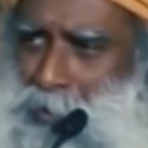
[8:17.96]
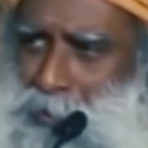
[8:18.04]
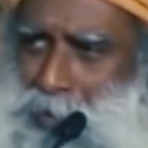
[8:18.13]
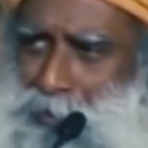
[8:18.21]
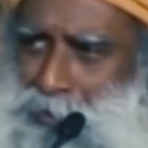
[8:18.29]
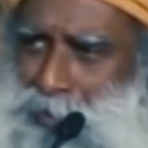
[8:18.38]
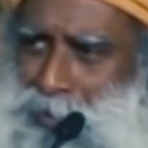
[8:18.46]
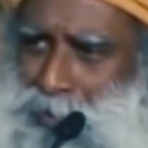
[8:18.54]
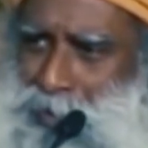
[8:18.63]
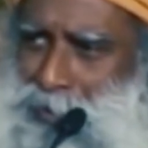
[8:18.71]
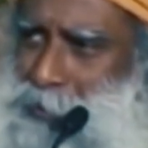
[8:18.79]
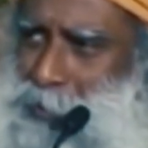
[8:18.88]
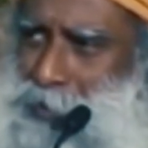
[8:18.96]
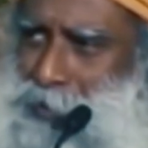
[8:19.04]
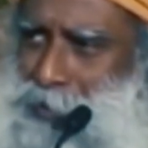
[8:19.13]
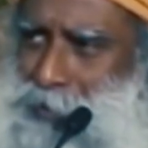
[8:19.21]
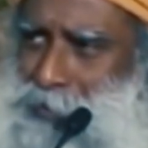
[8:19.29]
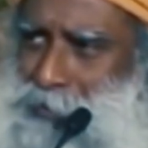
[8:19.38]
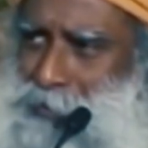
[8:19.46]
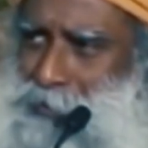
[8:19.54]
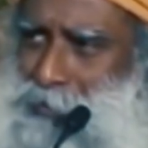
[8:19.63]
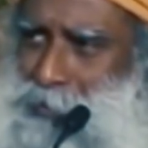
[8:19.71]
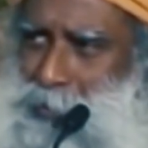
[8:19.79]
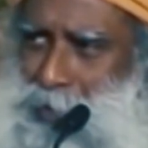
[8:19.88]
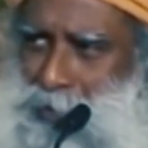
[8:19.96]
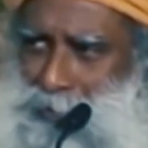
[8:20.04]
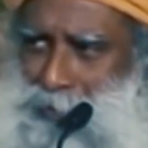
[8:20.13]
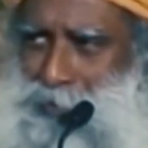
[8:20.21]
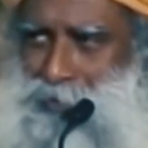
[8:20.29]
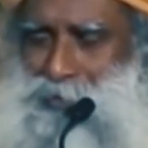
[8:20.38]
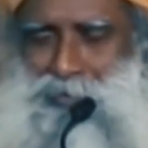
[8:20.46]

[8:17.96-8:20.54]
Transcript: Gamma waves or rays? What is it? Waves.